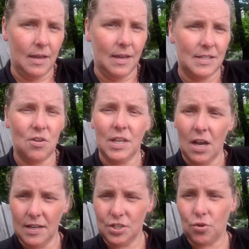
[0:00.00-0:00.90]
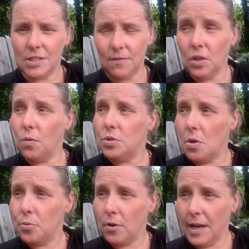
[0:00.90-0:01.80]
it's already kind of stressful going to
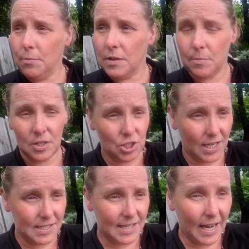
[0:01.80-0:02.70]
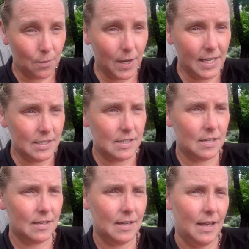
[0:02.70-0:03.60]
a parade with a bunch of kids anyways.
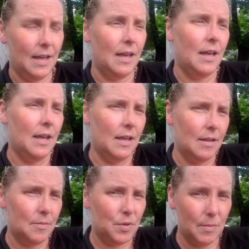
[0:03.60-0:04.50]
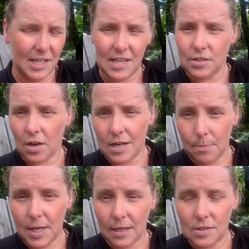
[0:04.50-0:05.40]
But my kids are kind of
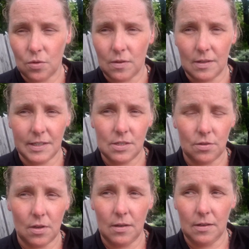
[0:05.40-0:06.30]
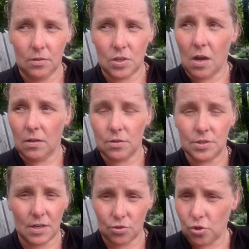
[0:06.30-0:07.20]
big, so at least they're not little
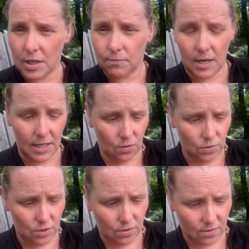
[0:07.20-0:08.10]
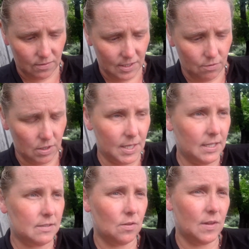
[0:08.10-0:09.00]
toddlers that are trying to run out, or you know what I
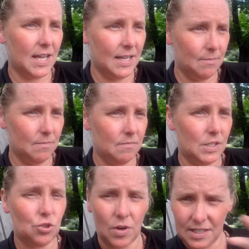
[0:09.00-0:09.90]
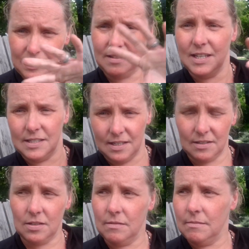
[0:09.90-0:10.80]
mean? So that stress
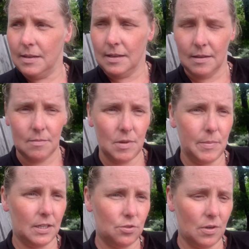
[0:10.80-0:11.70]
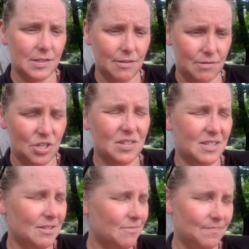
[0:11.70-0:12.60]
isn't my big stress. It's
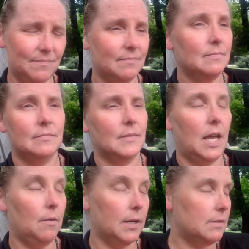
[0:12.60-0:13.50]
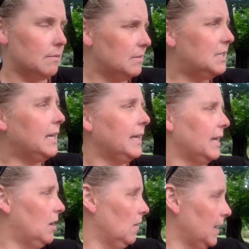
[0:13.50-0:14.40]
just, anyways
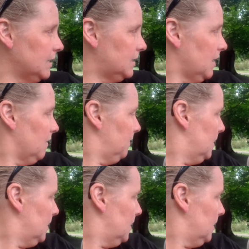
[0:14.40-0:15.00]
seating and all that stuff.